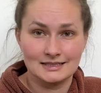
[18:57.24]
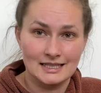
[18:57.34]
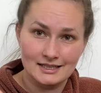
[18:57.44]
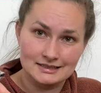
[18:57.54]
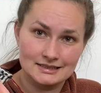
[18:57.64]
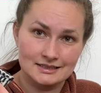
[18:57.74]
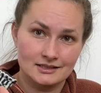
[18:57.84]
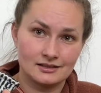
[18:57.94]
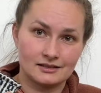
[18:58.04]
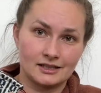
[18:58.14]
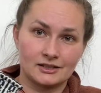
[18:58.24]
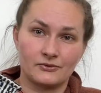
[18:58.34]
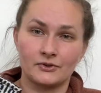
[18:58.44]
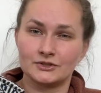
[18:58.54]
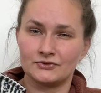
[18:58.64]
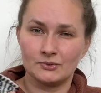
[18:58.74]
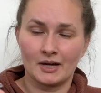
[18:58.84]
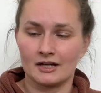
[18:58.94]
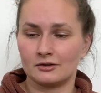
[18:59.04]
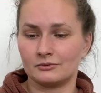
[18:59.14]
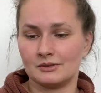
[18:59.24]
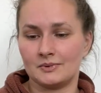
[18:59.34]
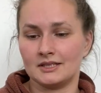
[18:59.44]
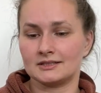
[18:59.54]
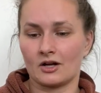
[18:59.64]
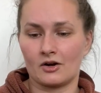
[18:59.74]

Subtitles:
this, like the first few pattern repeats